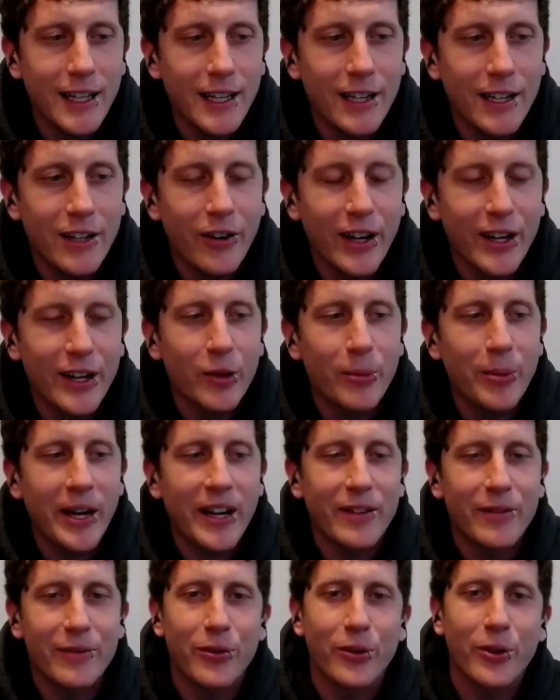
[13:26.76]
know, I go back
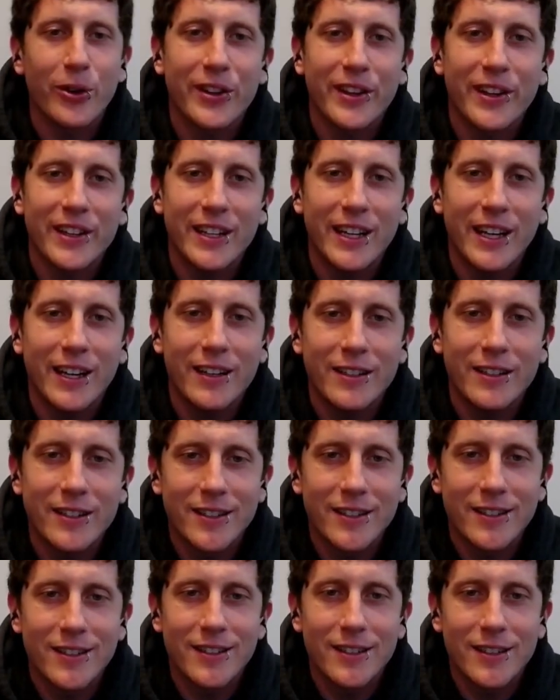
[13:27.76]
and forth on that,
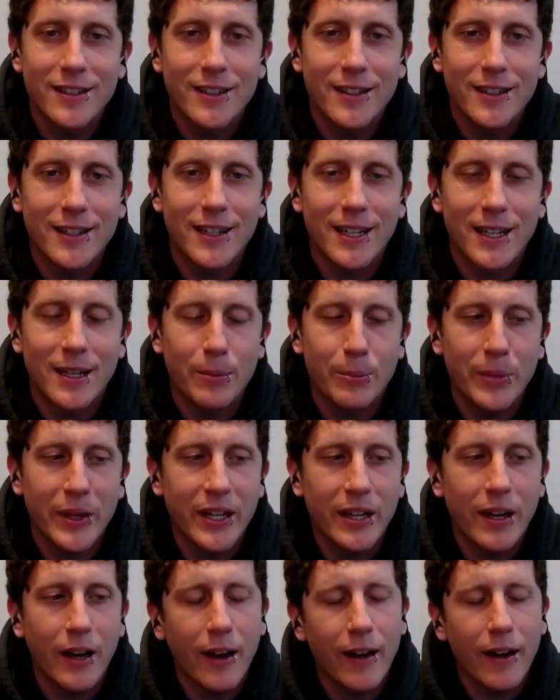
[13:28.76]

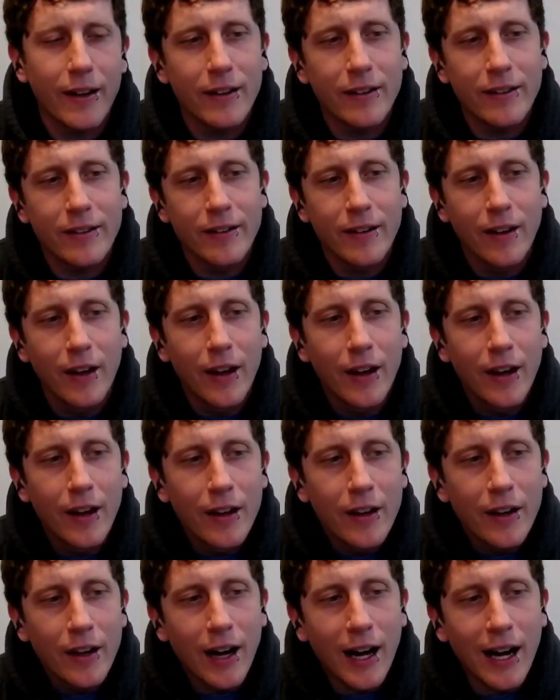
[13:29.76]
because
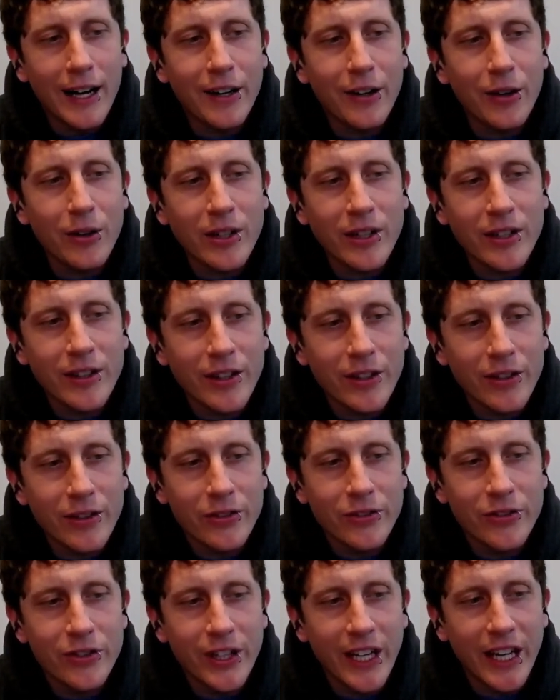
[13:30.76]
I know that
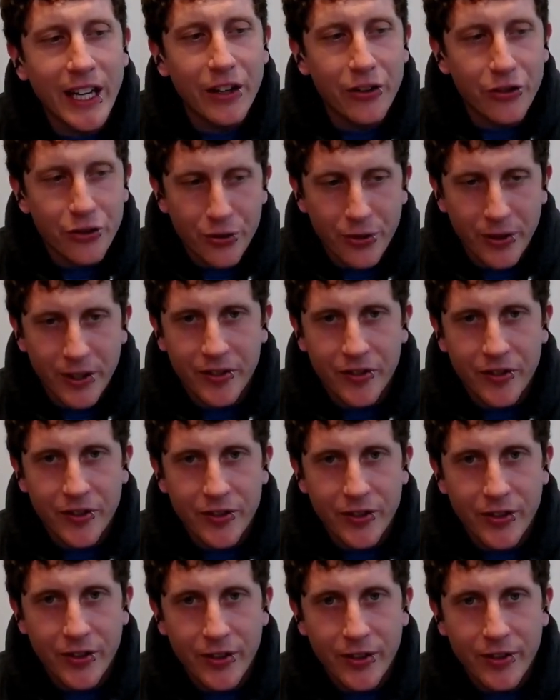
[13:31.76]
there's
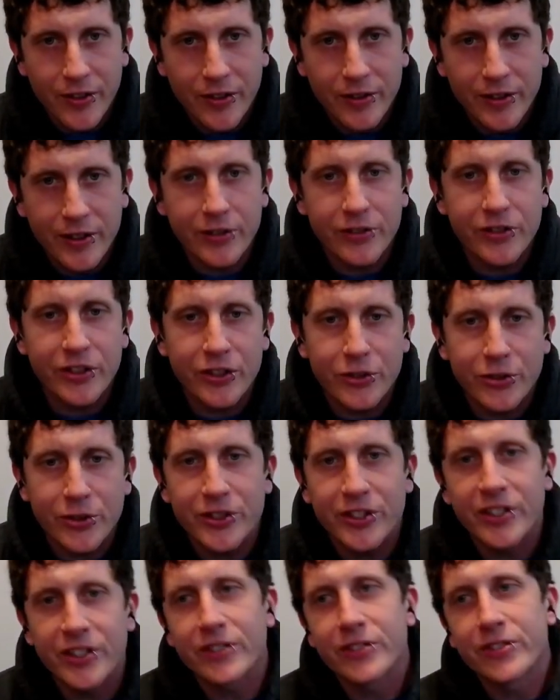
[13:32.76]
interest
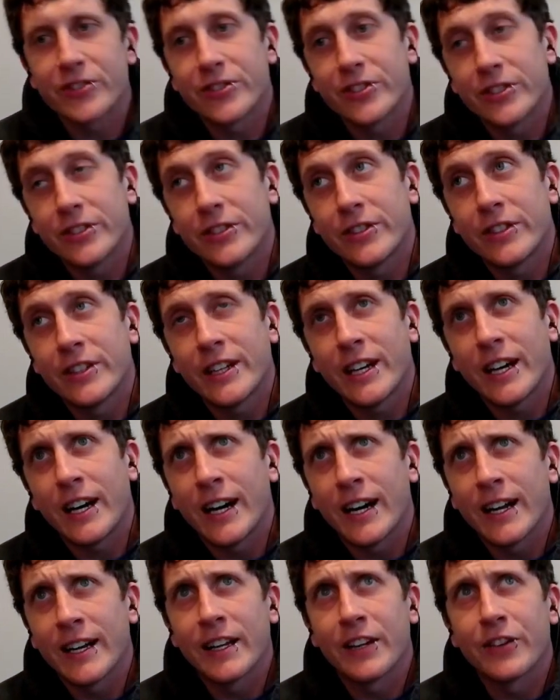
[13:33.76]
and there's
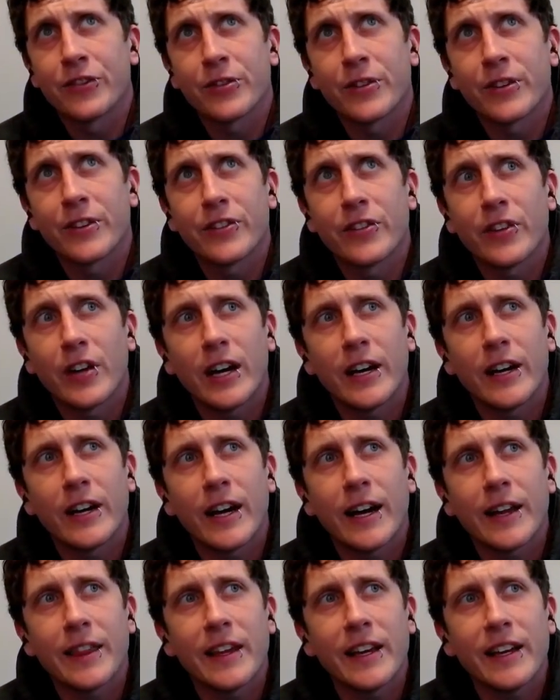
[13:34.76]
not interest.
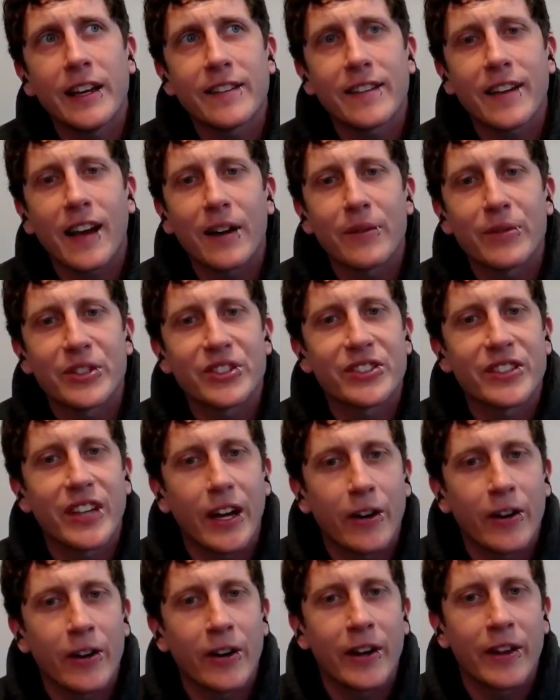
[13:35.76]
I think it's kind of a
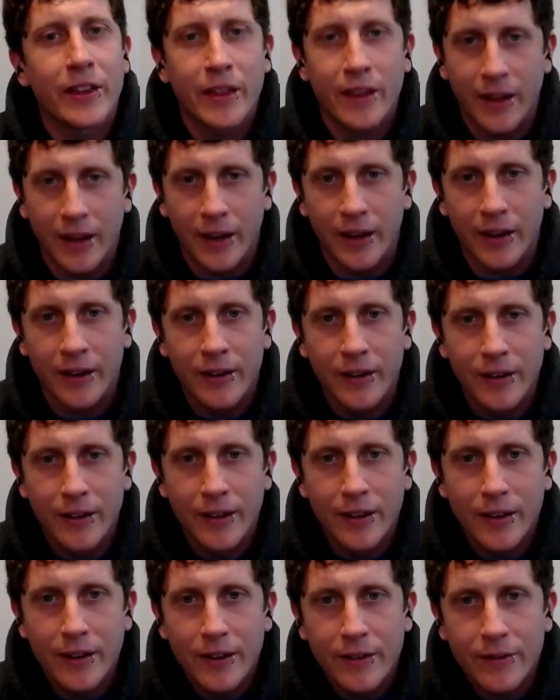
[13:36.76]
scary thing
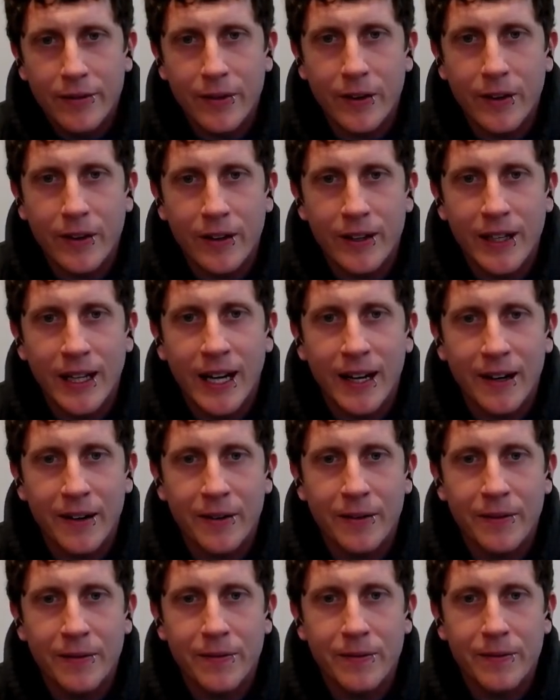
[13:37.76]
for a lot
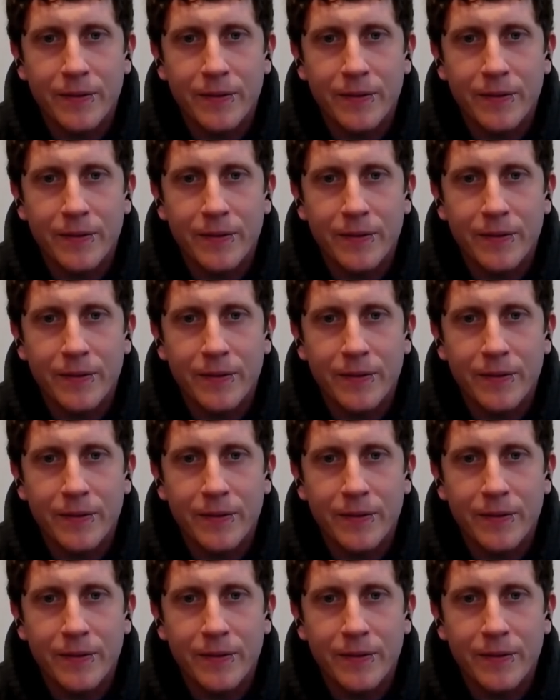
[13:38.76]
of,